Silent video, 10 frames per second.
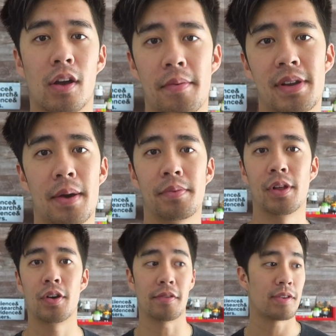Comment down
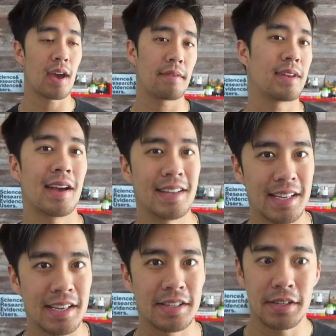below if you have any
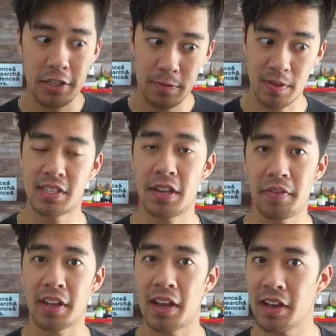ideas, specific